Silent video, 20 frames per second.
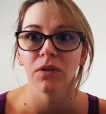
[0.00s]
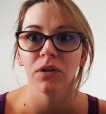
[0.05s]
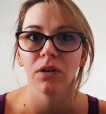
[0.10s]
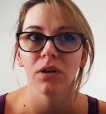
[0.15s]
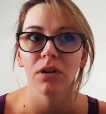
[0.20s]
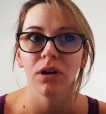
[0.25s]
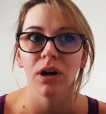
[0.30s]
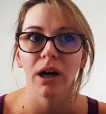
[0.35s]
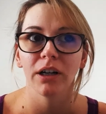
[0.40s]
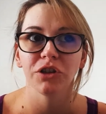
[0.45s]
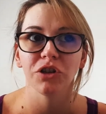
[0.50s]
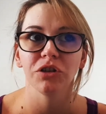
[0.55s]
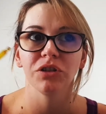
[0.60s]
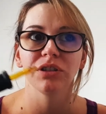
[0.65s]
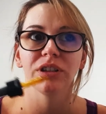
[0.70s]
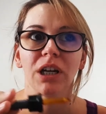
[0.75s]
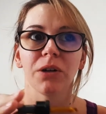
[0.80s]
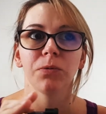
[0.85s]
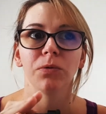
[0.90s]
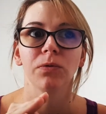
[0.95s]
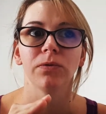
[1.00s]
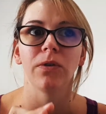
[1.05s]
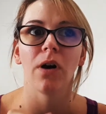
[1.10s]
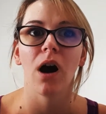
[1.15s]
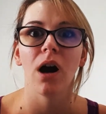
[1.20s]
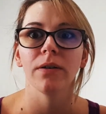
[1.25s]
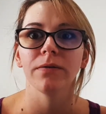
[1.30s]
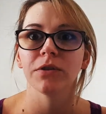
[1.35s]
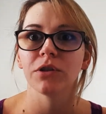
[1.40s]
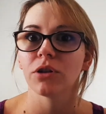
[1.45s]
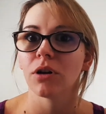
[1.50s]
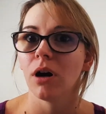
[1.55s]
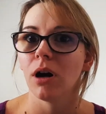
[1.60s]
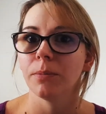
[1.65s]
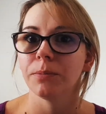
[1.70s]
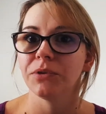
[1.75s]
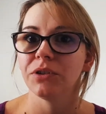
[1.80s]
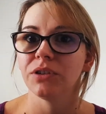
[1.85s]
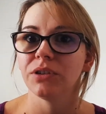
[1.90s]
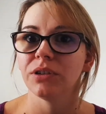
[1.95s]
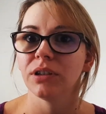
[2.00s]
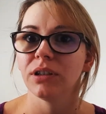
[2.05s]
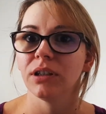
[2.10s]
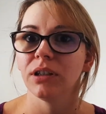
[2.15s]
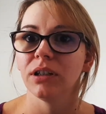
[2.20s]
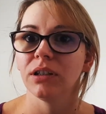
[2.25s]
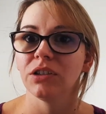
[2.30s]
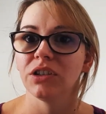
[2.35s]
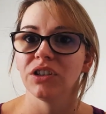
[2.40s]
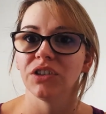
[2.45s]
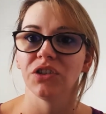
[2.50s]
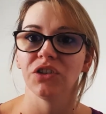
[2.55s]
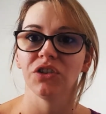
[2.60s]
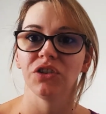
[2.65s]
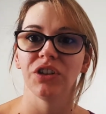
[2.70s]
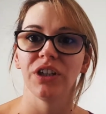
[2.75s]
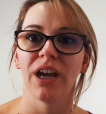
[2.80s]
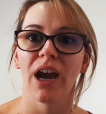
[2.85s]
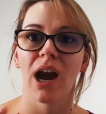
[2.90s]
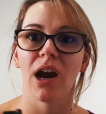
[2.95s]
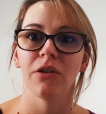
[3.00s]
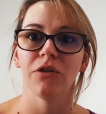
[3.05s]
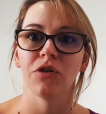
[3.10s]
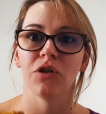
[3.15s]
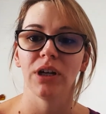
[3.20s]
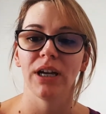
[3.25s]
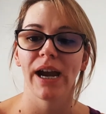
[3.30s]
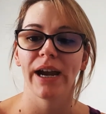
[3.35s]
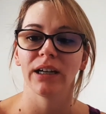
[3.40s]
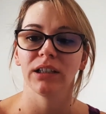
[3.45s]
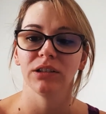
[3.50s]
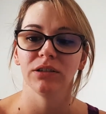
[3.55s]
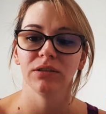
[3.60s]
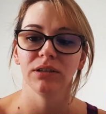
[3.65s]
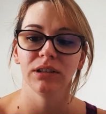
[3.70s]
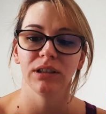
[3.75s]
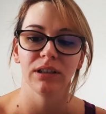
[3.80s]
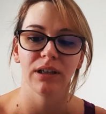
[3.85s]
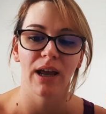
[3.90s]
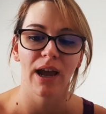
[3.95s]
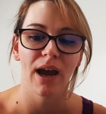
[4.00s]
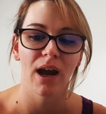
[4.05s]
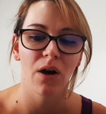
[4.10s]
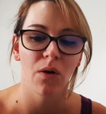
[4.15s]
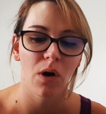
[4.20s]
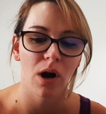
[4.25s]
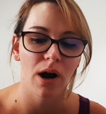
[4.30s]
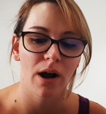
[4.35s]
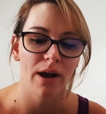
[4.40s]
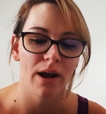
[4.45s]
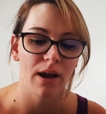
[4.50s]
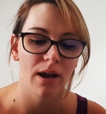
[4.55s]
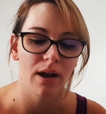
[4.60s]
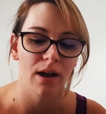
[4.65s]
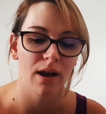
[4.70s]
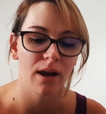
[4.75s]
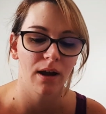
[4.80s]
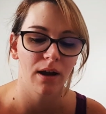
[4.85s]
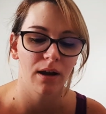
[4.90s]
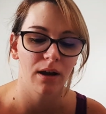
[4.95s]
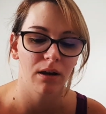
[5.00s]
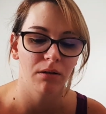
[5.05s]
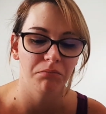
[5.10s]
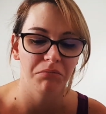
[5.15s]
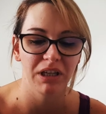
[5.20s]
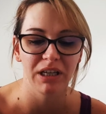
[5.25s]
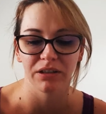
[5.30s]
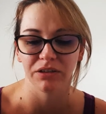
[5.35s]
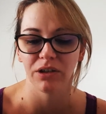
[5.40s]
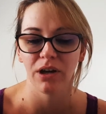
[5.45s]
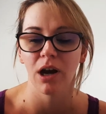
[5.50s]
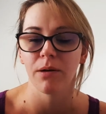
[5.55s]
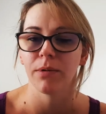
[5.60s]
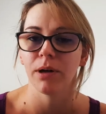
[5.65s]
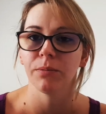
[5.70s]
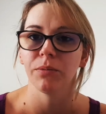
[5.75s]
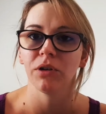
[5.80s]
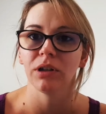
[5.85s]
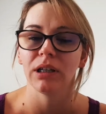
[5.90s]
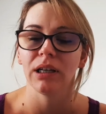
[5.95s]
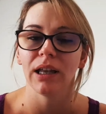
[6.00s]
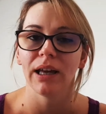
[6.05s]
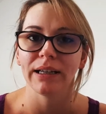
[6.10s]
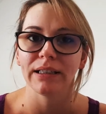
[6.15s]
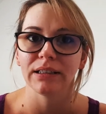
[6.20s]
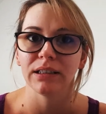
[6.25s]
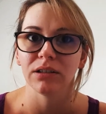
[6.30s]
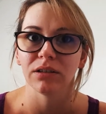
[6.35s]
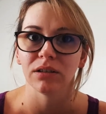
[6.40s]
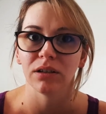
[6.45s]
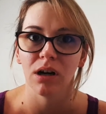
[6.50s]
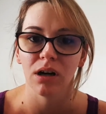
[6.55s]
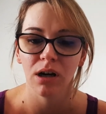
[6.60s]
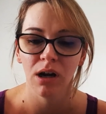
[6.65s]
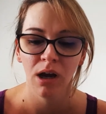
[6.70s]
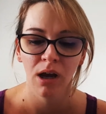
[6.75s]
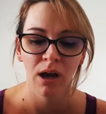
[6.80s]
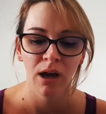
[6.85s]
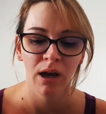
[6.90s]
I should start with 5 drops just to see how I react to it and how so how my body likes it or not.